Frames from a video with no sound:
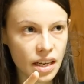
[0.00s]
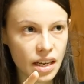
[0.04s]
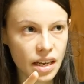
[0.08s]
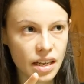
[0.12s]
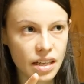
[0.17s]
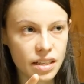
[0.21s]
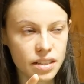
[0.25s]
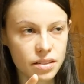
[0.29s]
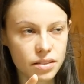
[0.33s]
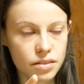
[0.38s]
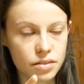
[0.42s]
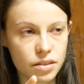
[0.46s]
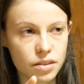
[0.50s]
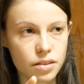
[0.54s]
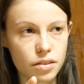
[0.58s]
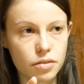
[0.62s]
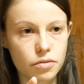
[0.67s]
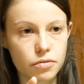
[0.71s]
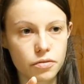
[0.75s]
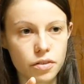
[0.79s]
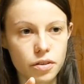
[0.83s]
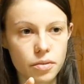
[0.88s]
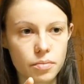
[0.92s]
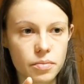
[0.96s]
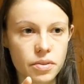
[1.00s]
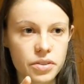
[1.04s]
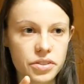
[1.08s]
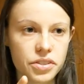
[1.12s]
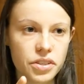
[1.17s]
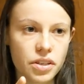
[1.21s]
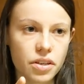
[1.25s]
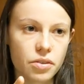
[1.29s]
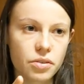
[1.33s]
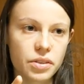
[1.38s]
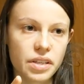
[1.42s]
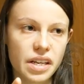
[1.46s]
And uh, from
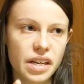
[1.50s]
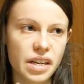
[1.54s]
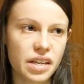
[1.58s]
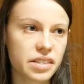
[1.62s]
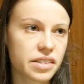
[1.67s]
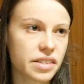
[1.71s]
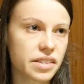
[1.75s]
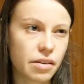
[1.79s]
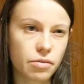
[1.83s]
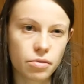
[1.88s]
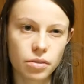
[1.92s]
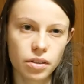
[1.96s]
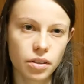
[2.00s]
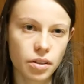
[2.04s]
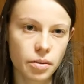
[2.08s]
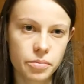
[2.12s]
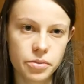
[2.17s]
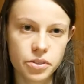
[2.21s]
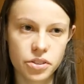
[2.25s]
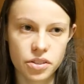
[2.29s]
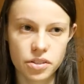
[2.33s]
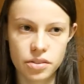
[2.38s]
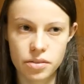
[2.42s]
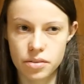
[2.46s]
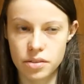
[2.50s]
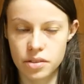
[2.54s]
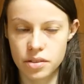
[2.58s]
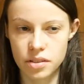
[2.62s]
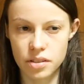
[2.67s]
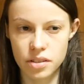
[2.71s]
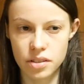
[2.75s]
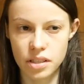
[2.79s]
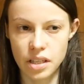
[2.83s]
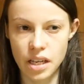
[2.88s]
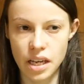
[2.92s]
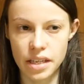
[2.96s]
Moscow there are several options,